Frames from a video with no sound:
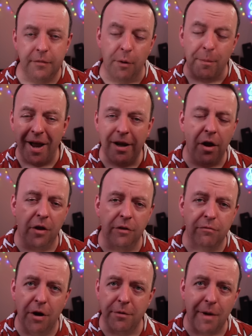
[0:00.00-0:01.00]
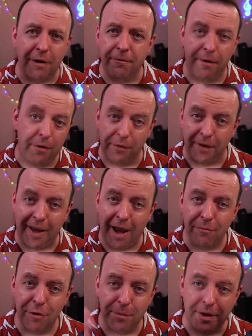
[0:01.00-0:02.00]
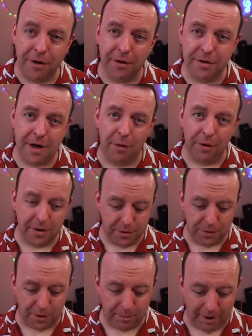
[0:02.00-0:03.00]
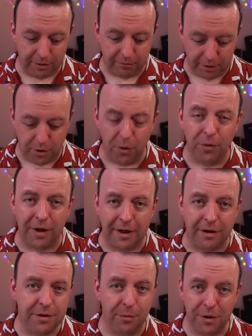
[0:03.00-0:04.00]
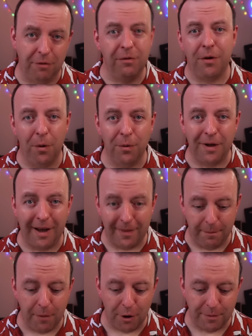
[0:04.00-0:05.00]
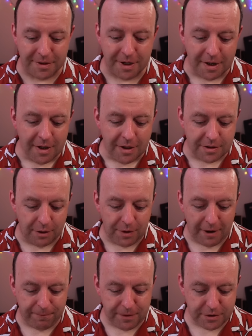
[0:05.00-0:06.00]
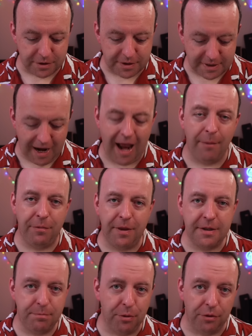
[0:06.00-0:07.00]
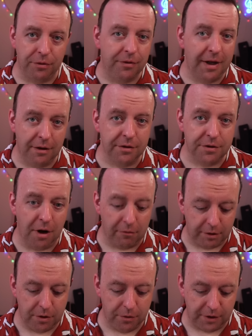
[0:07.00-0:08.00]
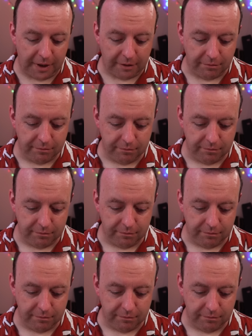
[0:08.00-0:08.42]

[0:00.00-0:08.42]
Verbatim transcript: Now we're back on the Rode microphone on the camera because I want to talk about the recording, so we're not recording at the moment. So if we just tap this button, it'll start recording.